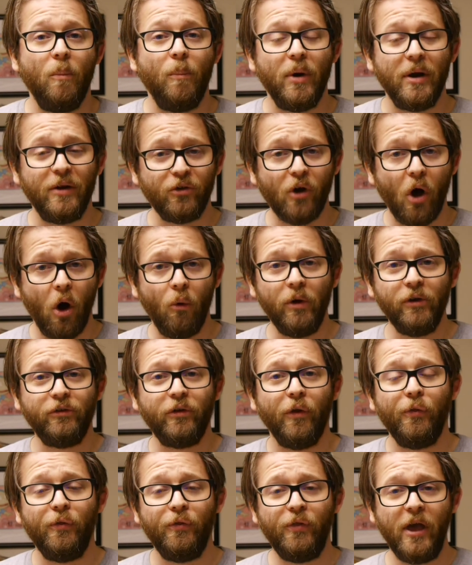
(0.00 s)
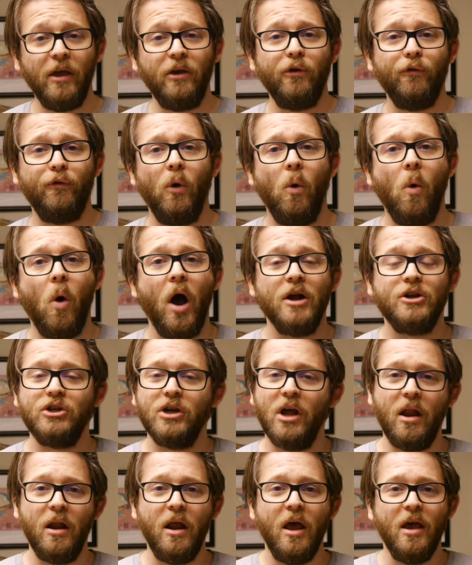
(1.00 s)
But as always, thank you for
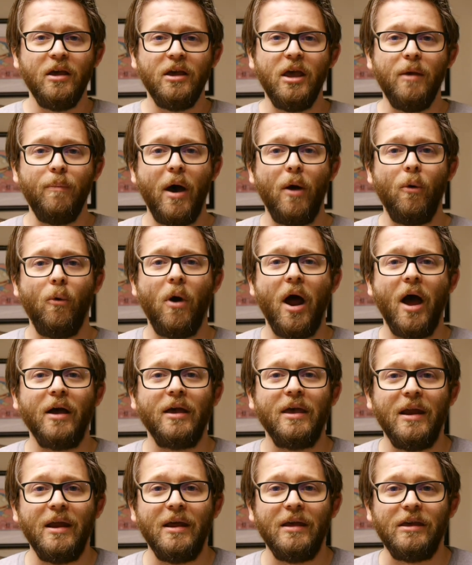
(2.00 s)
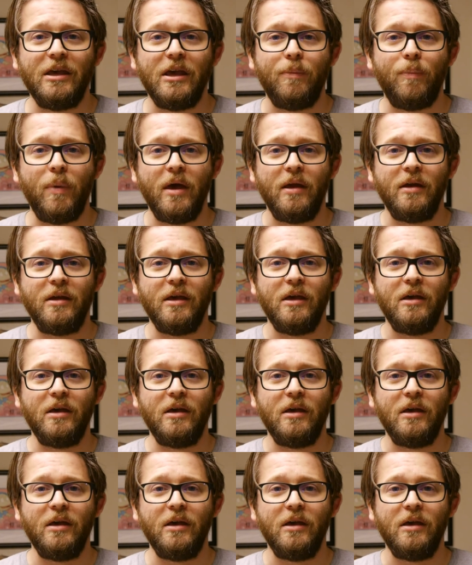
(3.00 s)
watching. Keep on rocking and keep it geeky.